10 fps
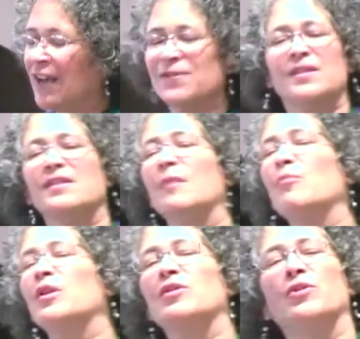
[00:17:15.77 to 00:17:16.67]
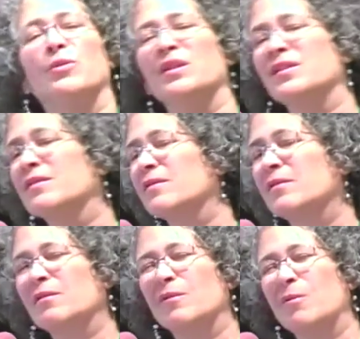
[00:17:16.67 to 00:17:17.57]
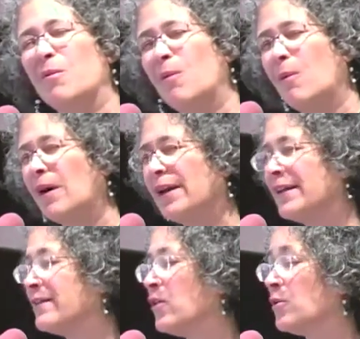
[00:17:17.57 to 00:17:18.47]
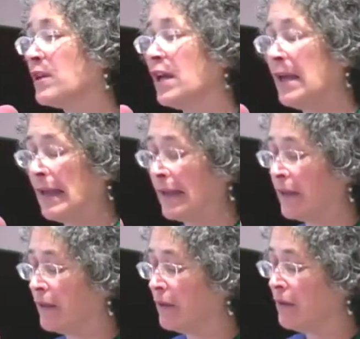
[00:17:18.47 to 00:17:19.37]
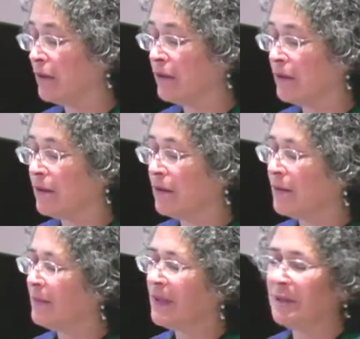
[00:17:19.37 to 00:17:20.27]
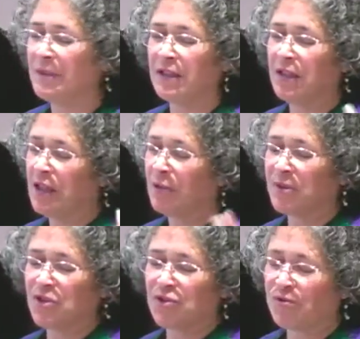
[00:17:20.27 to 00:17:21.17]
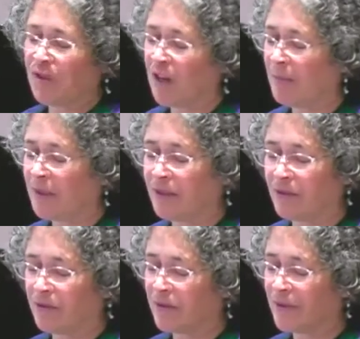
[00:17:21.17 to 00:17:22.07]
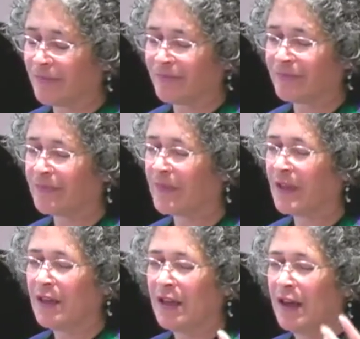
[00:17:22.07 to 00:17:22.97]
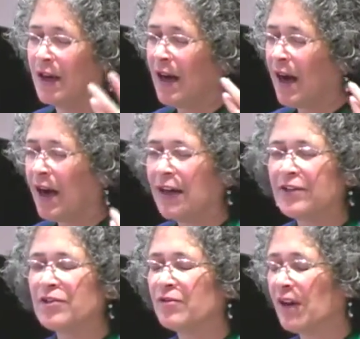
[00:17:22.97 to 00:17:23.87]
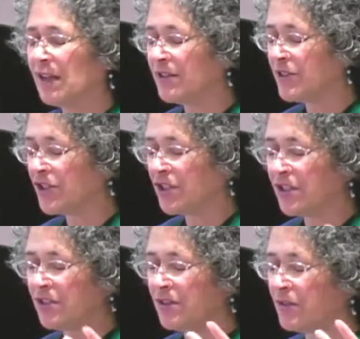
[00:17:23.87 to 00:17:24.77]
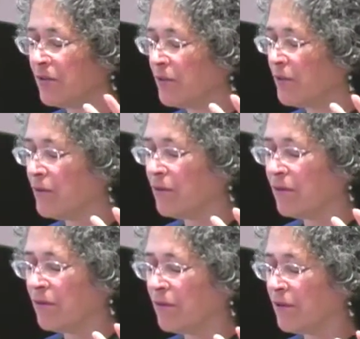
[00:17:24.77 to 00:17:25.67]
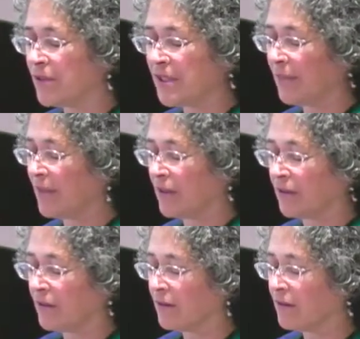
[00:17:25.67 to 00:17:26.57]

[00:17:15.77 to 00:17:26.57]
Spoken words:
have someone who isn't quite okay. Maybe it was trauma or odd neurology or something.